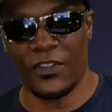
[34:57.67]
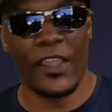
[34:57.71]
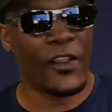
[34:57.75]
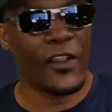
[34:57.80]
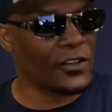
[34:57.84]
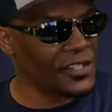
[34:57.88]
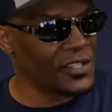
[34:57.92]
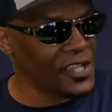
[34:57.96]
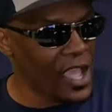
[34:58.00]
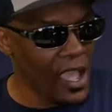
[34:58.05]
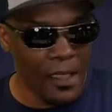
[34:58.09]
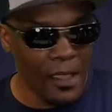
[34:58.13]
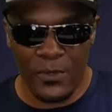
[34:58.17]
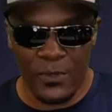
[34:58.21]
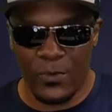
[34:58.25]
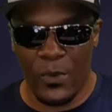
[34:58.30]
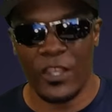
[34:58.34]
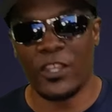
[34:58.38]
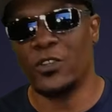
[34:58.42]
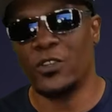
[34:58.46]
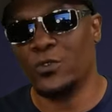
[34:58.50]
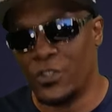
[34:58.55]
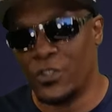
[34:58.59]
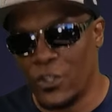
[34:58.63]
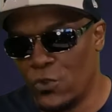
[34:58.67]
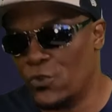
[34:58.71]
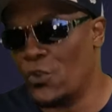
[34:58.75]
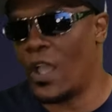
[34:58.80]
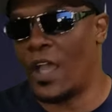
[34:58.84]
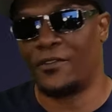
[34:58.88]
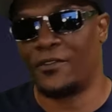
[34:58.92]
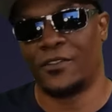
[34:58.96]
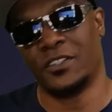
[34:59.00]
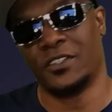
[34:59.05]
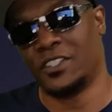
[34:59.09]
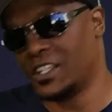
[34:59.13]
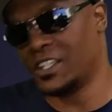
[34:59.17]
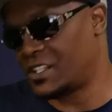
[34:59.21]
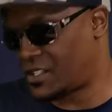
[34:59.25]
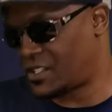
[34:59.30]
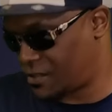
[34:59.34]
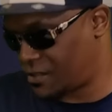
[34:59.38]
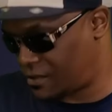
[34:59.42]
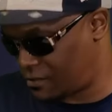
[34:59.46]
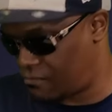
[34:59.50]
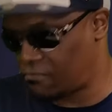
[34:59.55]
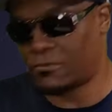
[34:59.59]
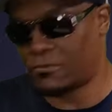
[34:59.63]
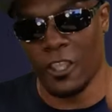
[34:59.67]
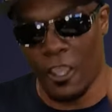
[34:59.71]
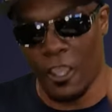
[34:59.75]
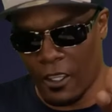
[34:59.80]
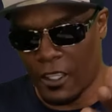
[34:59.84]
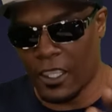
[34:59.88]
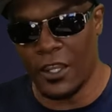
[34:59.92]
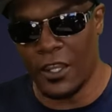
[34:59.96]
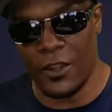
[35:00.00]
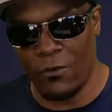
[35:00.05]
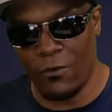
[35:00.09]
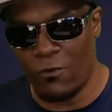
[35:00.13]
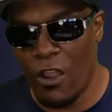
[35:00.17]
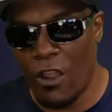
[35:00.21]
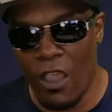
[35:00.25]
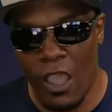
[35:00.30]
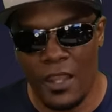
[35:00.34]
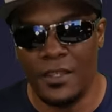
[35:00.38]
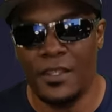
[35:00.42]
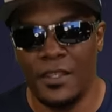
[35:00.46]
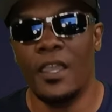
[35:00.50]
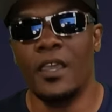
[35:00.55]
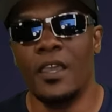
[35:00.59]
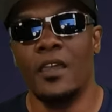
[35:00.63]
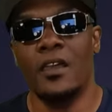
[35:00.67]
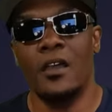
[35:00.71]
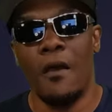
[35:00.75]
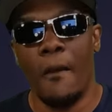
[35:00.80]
There are times where you do have to just tuck it and run.